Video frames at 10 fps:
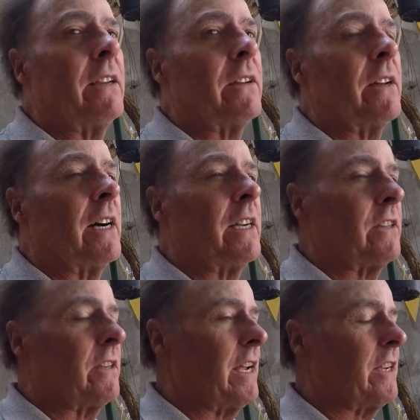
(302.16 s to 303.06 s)
at night,
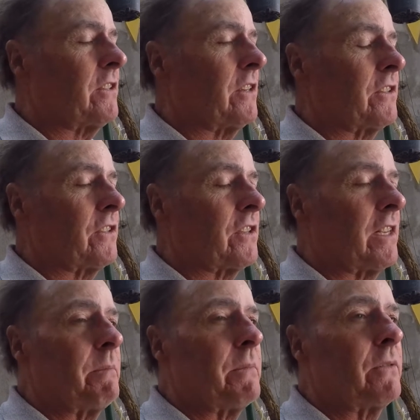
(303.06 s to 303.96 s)
and has to
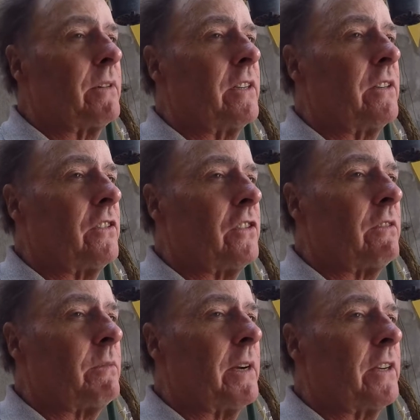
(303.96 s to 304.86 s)
sleep between
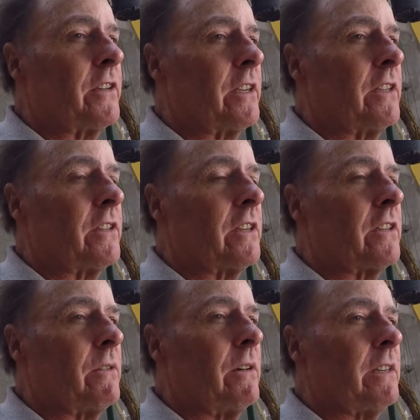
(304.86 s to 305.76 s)
shifts basically. So
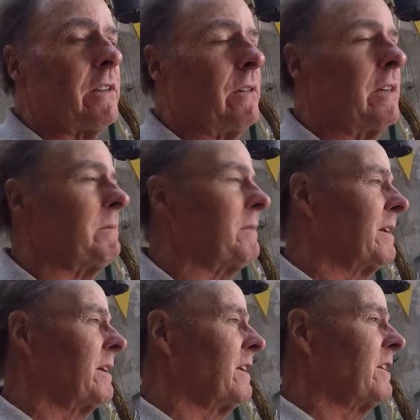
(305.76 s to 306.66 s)
it's quite
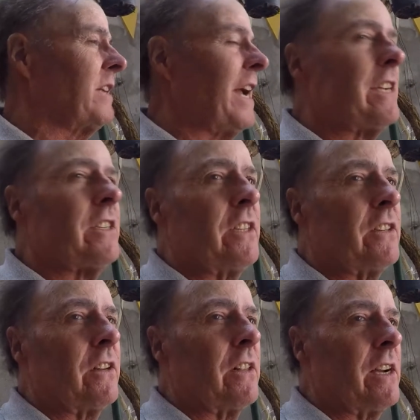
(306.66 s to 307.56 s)
taxing
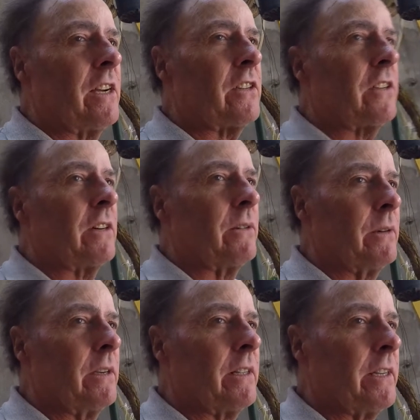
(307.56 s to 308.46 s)
sort of lifestyle,
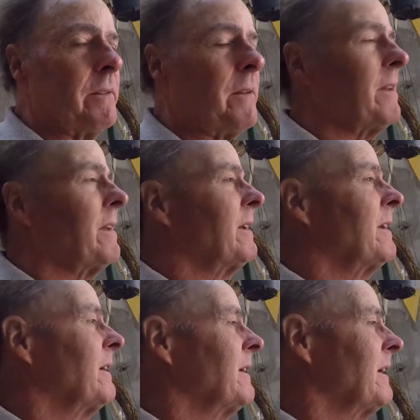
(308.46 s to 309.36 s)
really.
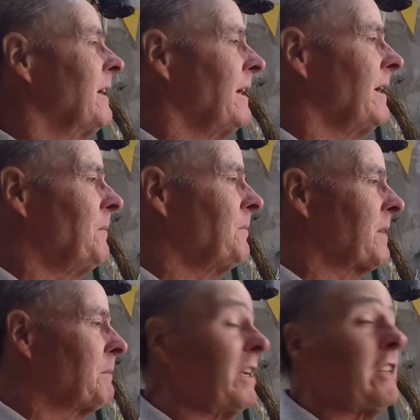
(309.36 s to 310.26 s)

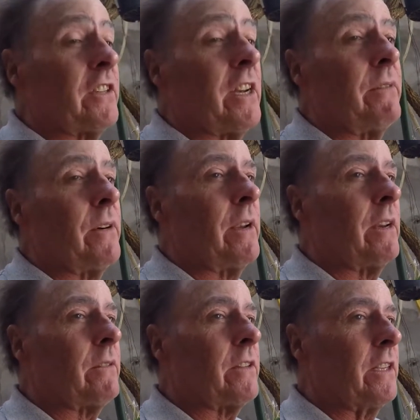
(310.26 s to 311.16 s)
But as I say, very
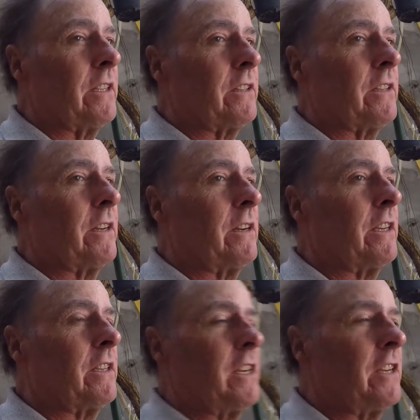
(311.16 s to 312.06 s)
interesting that
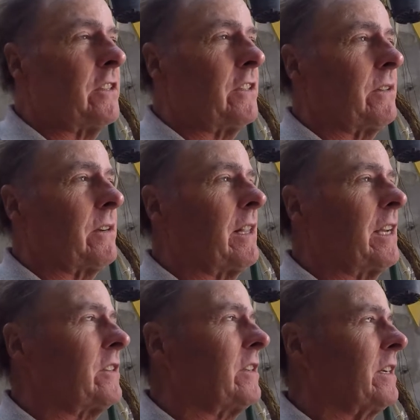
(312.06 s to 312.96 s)
it isn't your
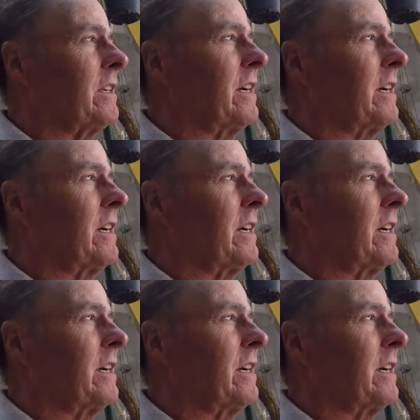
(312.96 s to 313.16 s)
classic